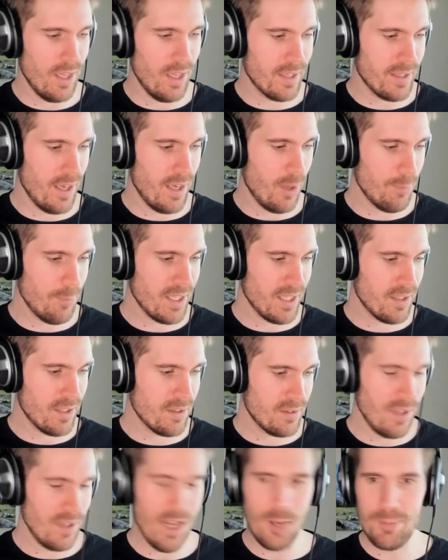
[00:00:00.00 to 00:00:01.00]
like
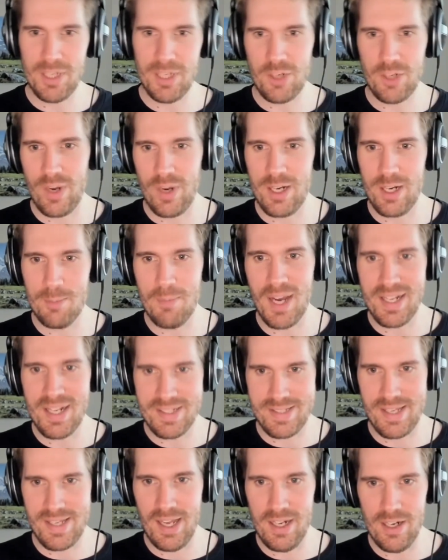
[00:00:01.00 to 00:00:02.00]
helping create a
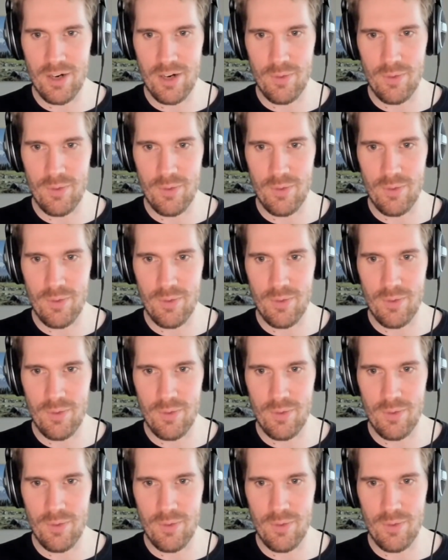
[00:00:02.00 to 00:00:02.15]
mindset